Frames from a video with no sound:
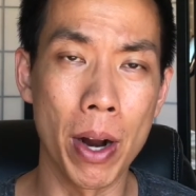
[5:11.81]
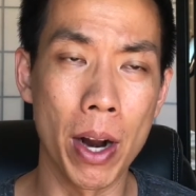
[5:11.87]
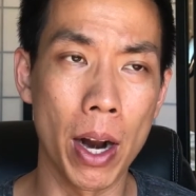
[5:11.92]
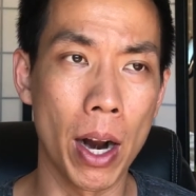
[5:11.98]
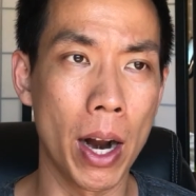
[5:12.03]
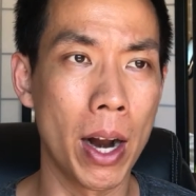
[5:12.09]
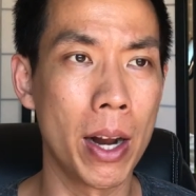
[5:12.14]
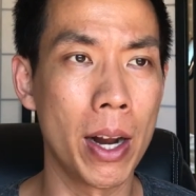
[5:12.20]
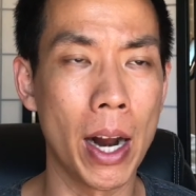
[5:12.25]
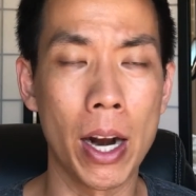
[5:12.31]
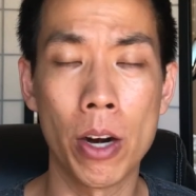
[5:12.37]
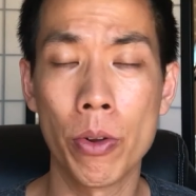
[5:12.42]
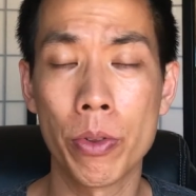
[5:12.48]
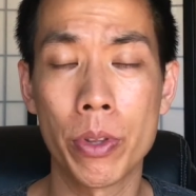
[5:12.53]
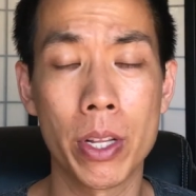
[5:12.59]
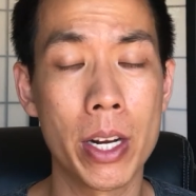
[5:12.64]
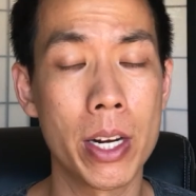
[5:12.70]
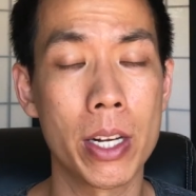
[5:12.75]
I don't
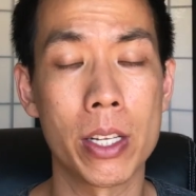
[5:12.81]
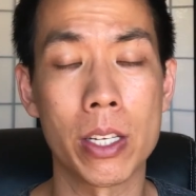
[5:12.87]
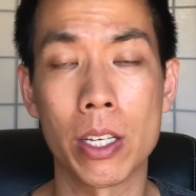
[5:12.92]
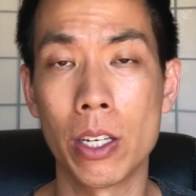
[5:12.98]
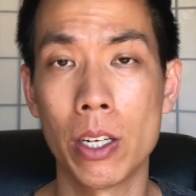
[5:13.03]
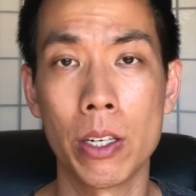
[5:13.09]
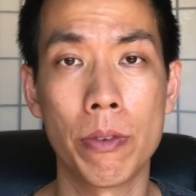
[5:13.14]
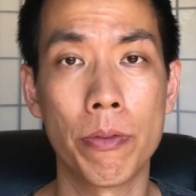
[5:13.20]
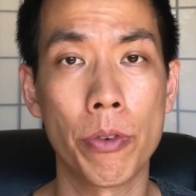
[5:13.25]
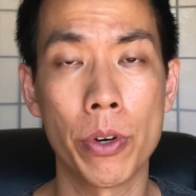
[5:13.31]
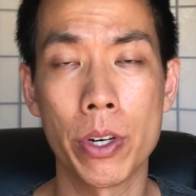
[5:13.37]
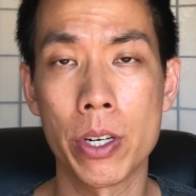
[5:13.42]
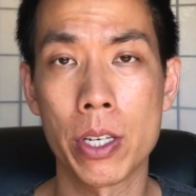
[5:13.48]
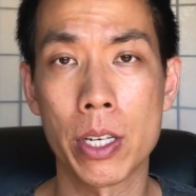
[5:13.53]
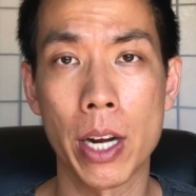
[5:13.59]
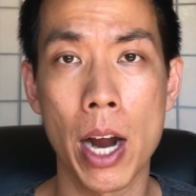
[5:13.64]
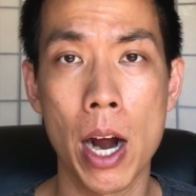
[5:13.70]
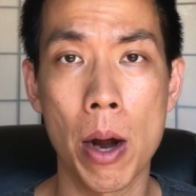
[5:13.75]
think it's good for your
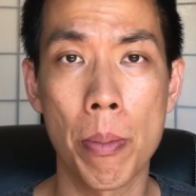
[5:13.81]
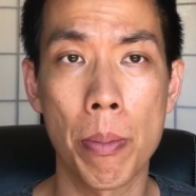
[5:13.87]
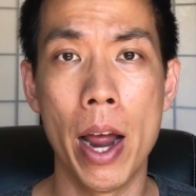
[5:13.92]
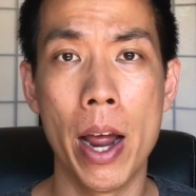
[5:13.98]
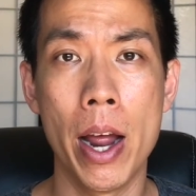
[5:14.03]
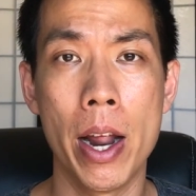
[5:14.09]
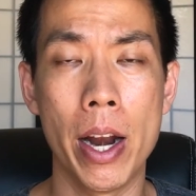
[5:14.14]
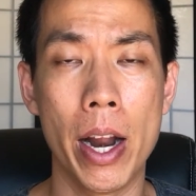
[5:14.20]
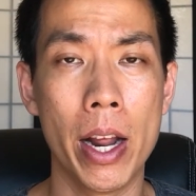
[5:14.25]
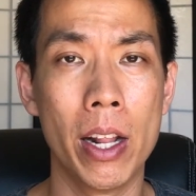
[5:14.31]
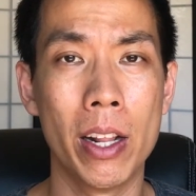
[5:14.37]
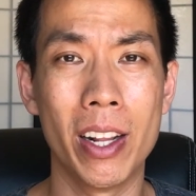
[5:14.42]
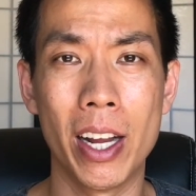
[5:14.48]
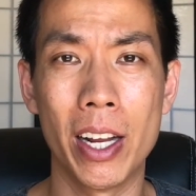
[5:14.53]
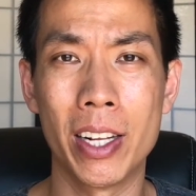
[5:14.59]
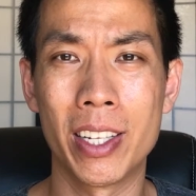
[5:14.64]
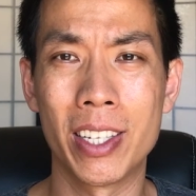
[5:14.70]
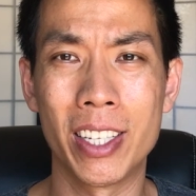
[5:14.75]
scalp, and
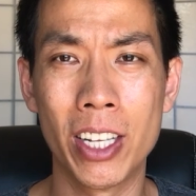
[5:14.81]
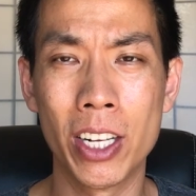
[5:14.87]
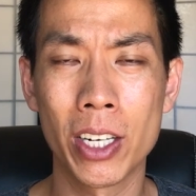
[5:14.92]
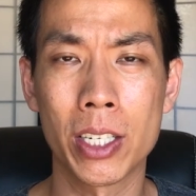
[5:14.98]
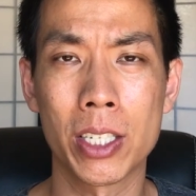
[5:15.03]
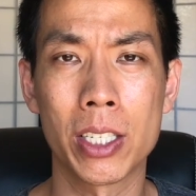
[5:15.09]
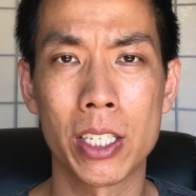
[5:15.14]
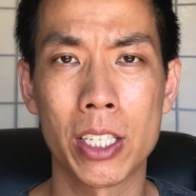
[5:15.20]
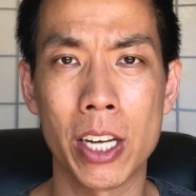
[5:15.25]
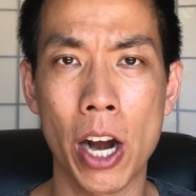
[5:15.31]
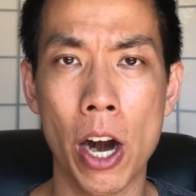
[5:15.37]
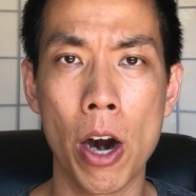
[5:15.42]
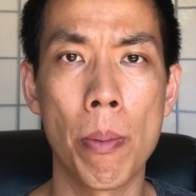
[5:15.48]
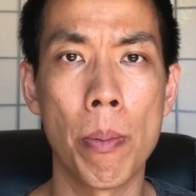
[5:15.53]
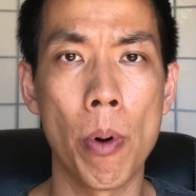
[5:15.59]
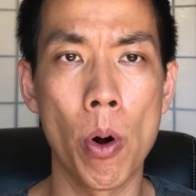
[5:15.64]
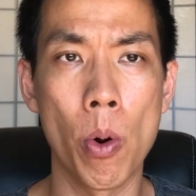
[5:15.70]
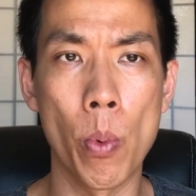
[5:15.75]
it looks
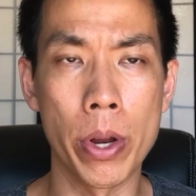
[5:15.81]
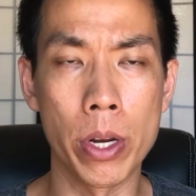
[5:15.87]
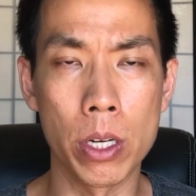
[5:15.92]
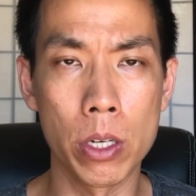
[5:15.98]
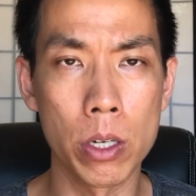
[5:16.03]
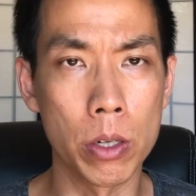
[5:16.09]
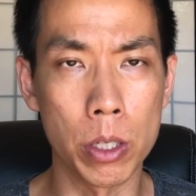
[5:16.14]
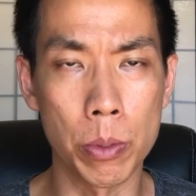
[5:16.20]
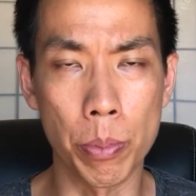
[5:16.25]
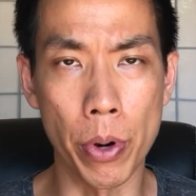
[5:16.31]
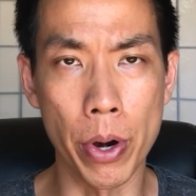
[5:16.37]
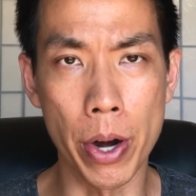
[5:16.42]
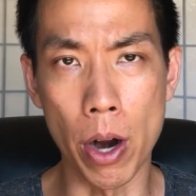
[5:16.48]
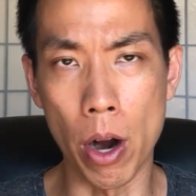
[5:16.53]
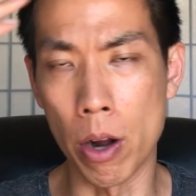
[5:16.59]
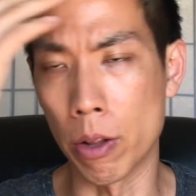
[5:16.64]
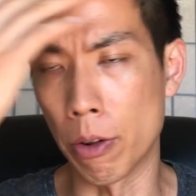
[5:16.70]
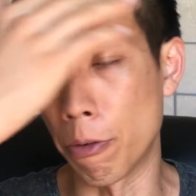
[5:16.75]
terrible when you spray
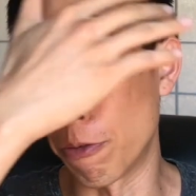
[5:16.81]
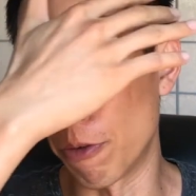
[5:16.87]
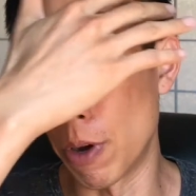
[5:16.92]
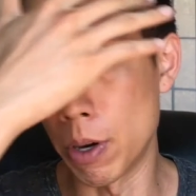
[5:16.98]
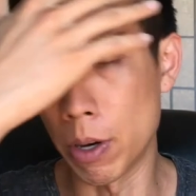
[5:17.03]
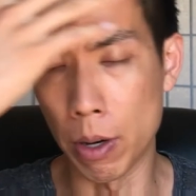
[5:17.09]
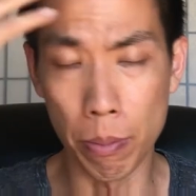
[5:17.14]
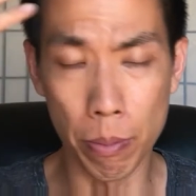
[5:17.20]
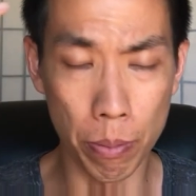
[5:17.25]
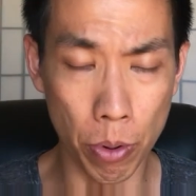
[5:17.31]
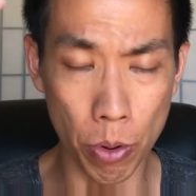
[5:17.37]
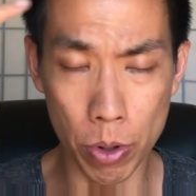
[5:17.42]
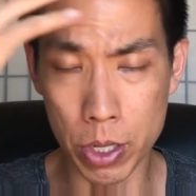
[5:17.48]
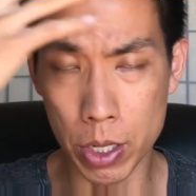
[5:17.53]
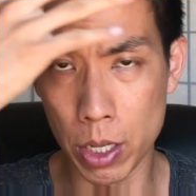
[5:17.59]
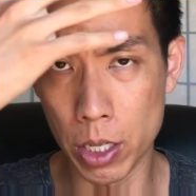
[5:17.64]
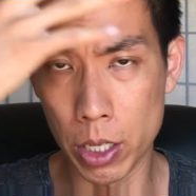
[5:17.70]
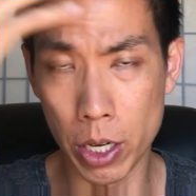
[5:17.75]
on the front
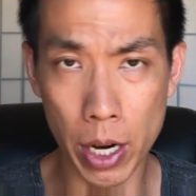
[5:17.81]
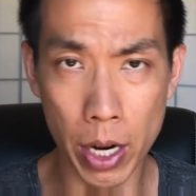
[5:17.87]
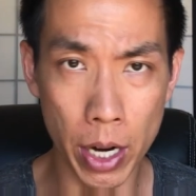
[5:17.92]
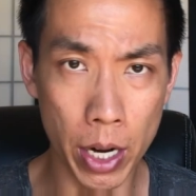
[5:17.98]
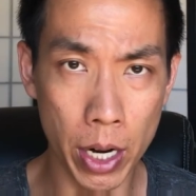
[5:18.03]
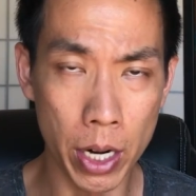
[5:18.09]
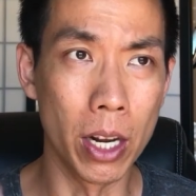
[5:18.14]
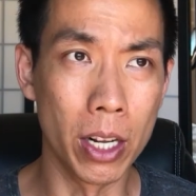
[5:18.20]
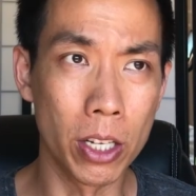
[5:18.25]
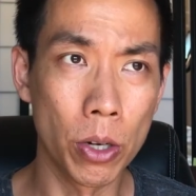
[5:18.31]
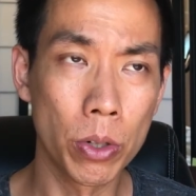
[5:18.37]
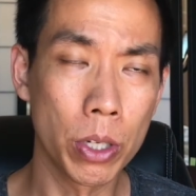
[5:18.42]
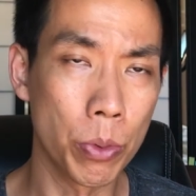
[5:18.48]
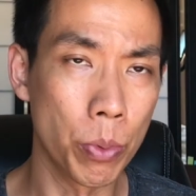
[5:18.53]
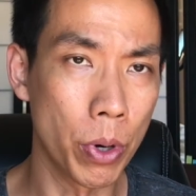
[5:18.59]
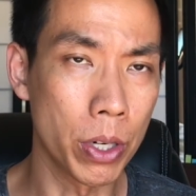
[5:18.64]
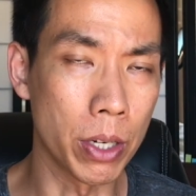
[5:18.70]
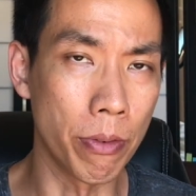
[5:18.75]
portion of your head. It only
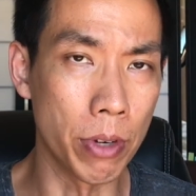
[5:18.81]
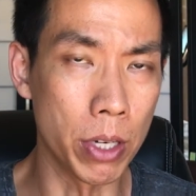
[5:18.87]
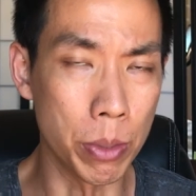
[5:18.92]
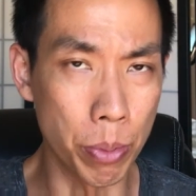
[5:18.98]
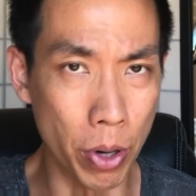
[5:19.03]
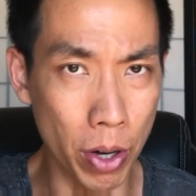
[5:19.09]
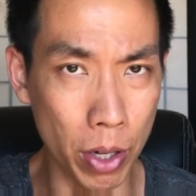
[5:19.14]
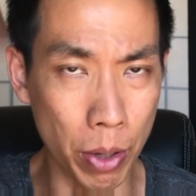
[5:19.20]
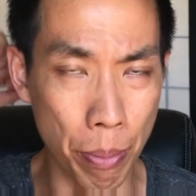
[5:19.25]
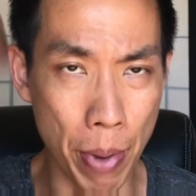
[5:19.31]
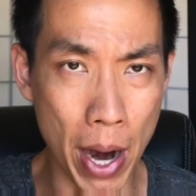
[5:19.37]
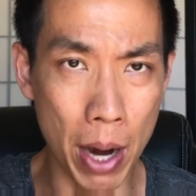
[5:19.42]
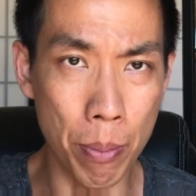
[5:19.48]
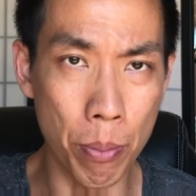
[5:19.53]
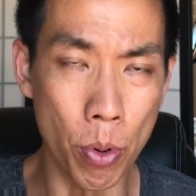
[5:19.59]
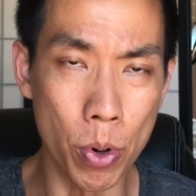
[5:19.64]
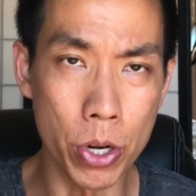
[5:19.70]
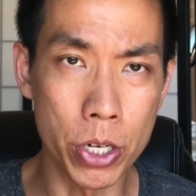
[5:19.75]
works if you spray on the back
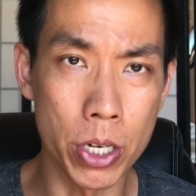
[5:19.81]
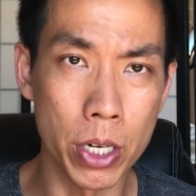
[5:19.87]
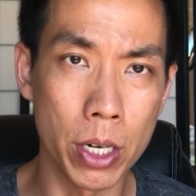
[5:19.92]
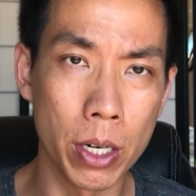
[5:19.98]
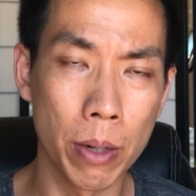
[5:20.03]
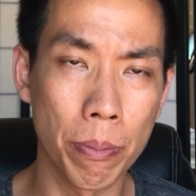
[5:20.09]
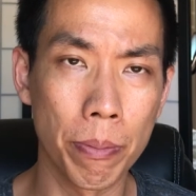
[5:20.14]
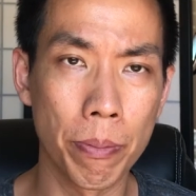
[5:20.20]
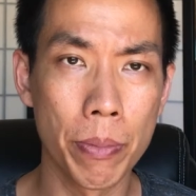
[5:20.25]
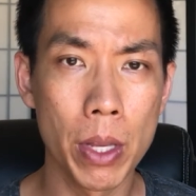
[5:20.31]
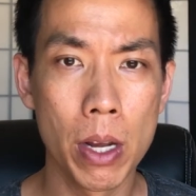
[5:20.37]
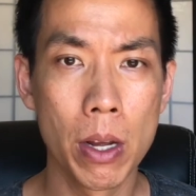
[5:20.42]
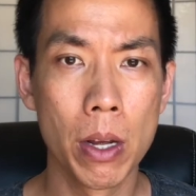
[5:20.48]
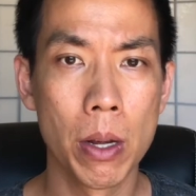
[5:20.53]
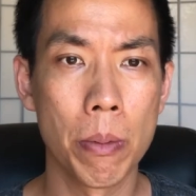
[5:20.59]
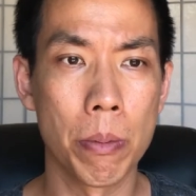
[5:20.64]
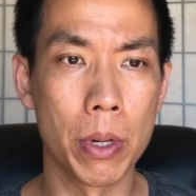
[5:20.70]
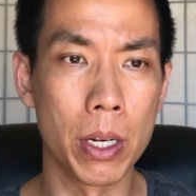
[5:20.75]
portion,
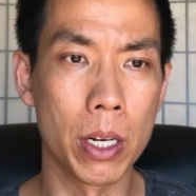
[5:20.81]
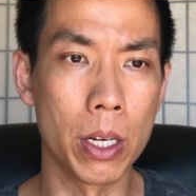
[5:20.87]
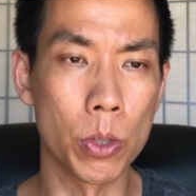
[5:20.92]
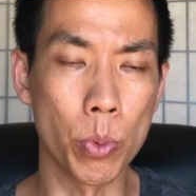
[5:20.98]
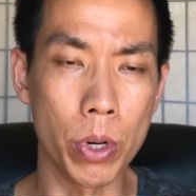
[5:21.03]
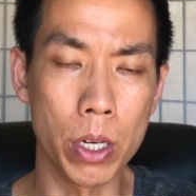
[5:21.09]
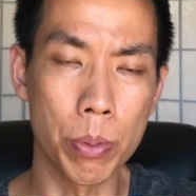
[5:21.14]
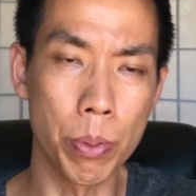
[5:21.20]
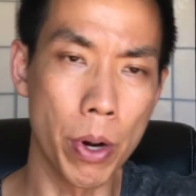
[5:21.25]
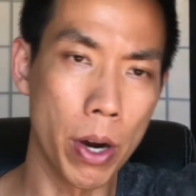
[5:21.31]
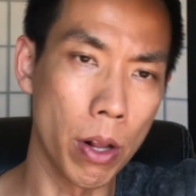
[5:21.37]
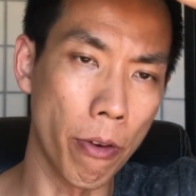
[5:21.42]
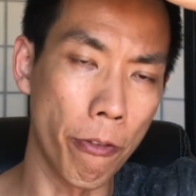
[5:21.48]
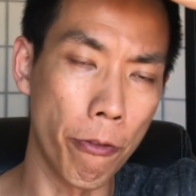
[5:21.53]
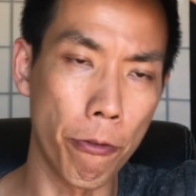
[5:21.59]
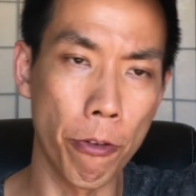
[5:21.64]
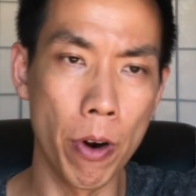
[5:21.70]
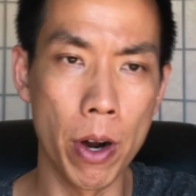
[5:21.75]
because when you spray on the
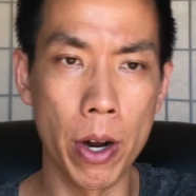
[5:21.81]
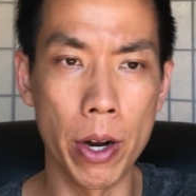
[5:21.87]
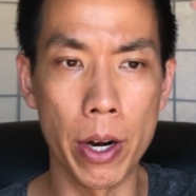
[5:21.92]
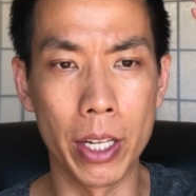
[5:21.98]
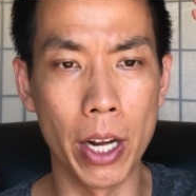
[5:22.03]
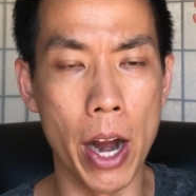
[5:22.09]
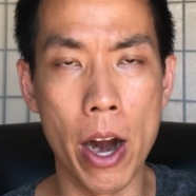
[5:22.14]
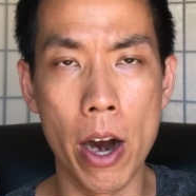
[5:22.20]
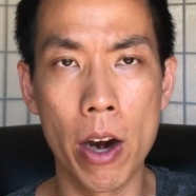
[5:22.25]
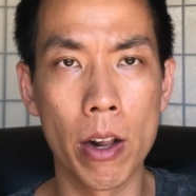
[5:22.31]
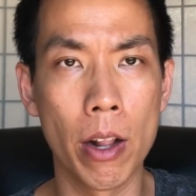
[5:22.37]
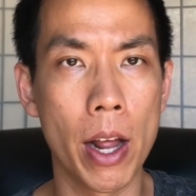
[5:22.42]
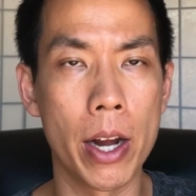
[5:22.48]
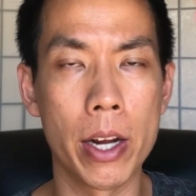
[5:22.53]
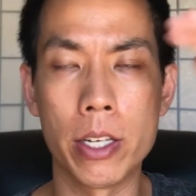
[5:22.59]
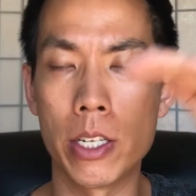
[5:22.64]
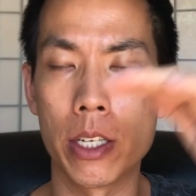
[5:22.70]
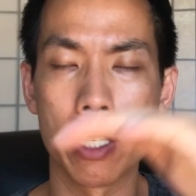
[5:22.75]
front, the hairline
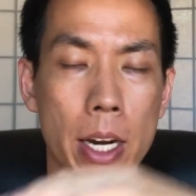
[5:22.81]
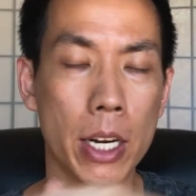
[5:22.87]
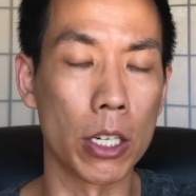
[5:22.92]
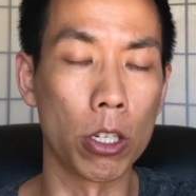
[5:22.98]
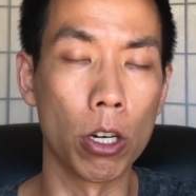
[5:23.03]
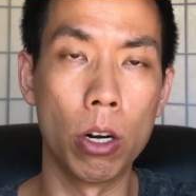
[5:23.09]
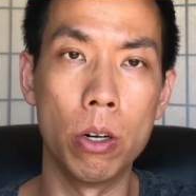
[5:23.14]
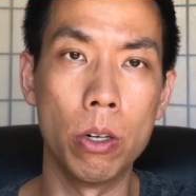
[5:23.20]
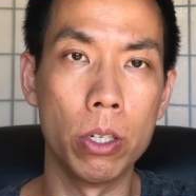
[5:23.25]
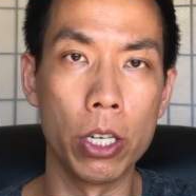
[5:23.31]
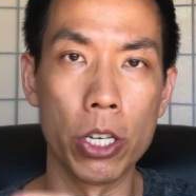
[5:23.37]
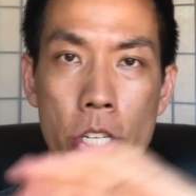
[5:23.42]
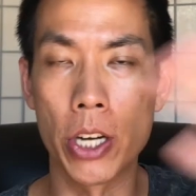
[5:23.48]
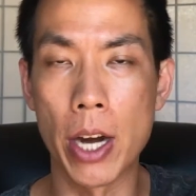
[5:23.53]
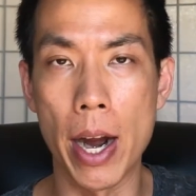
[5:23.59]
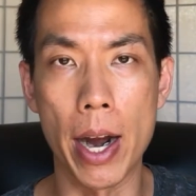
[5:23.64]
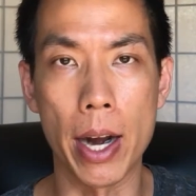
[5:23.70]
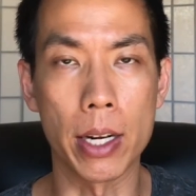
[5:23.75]
is just like totally
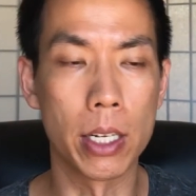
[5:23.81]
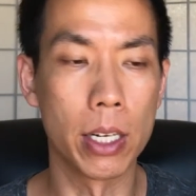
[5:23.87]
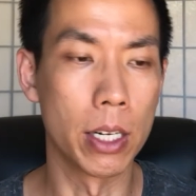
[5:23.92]
jacked.